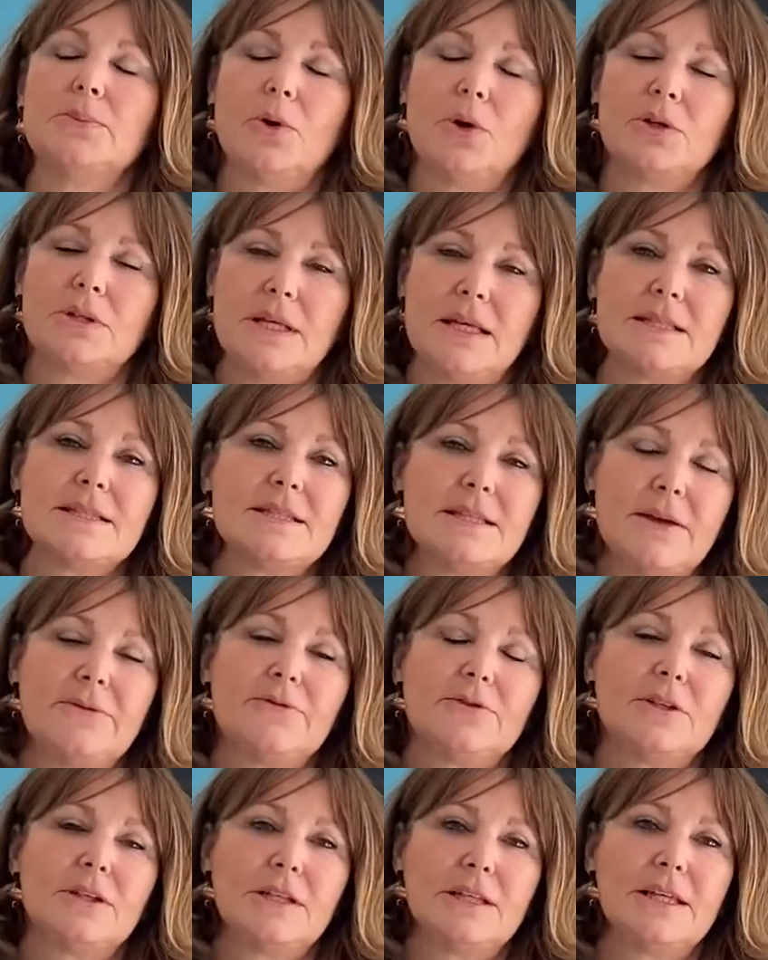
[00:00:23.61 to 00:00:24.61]
pot has
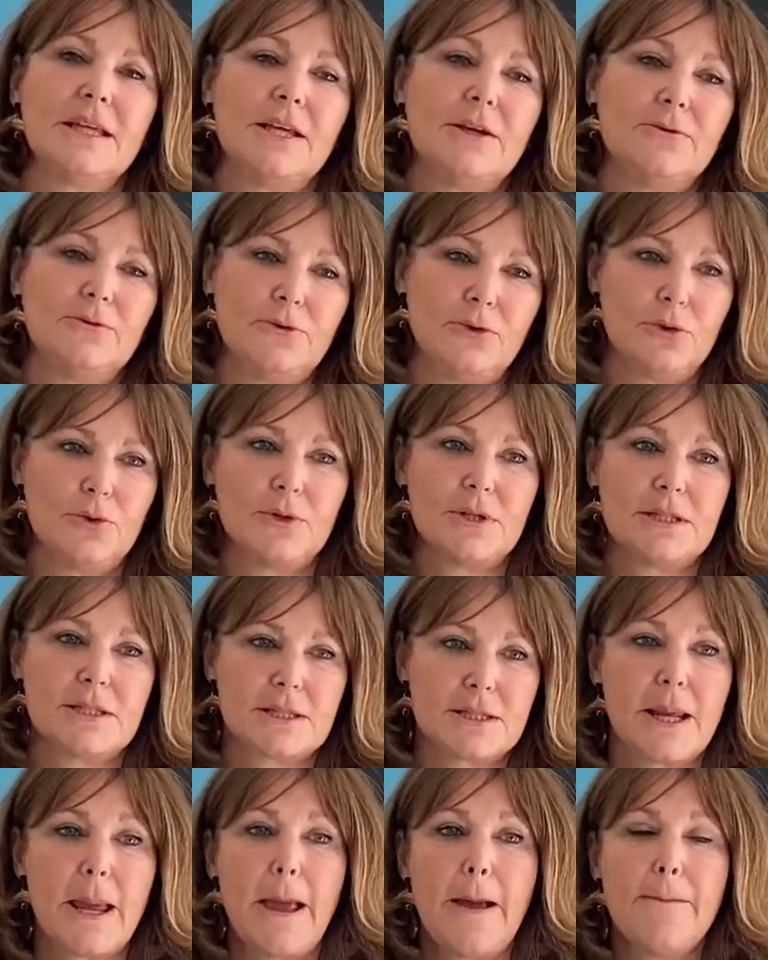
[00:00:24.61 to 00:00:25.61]
definitely
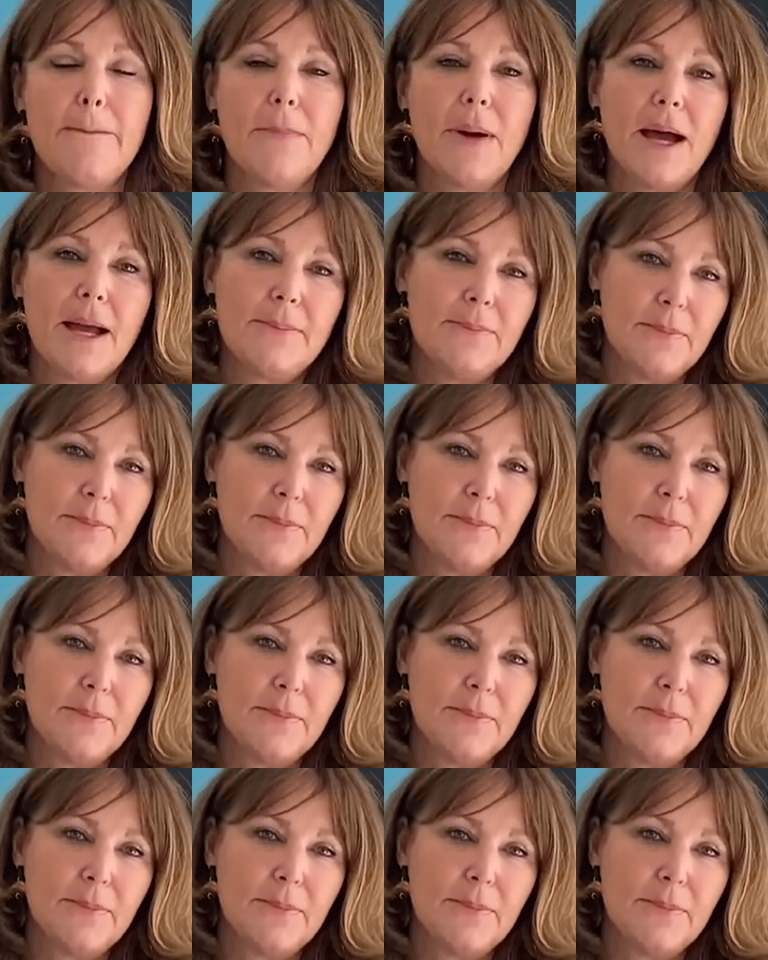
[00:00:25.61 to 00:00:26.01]
influenced my